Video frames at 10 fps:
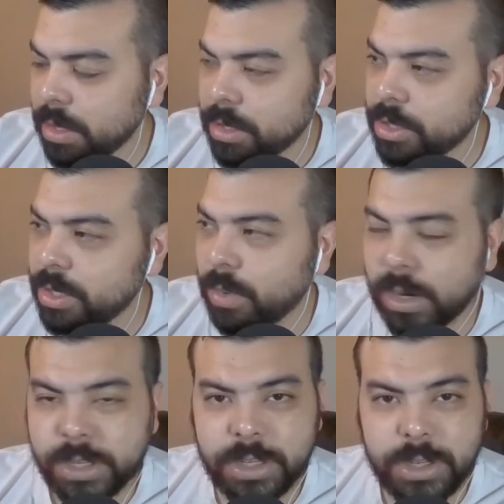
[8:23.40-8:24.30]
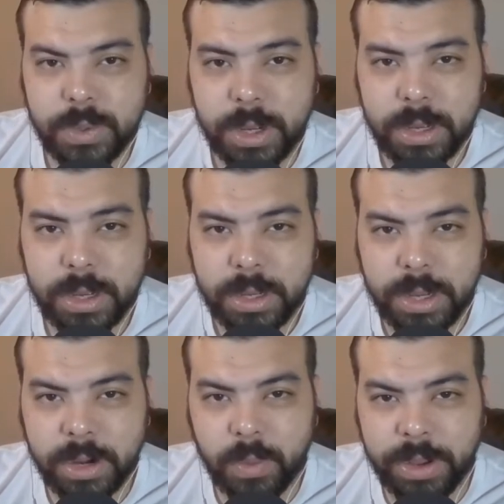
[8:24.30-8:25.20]
she wants to uh, get
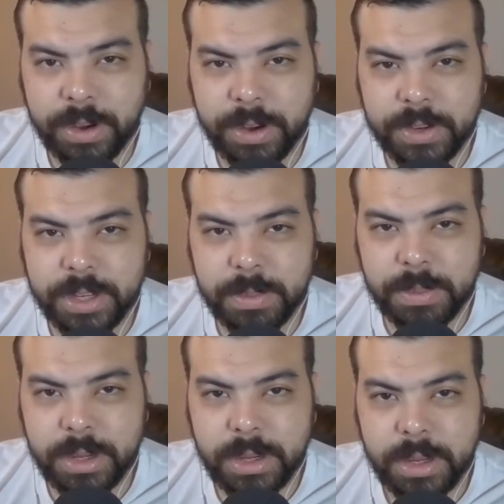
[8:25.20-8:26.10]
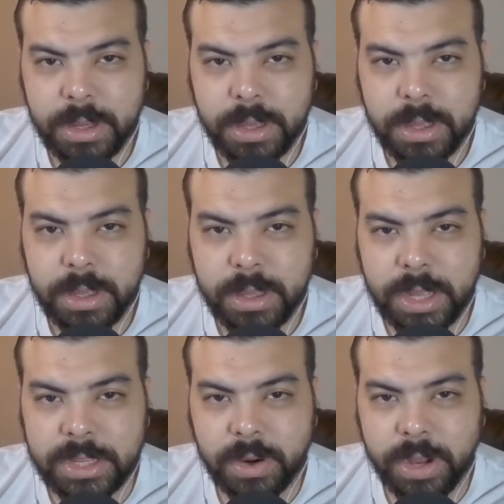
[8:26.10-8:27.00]
a refund for something
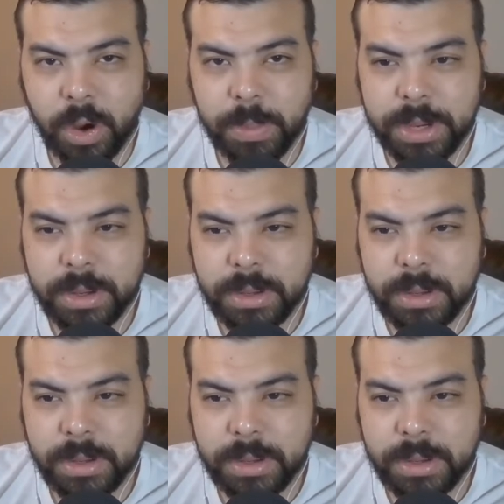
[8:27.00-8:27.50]
that's already open,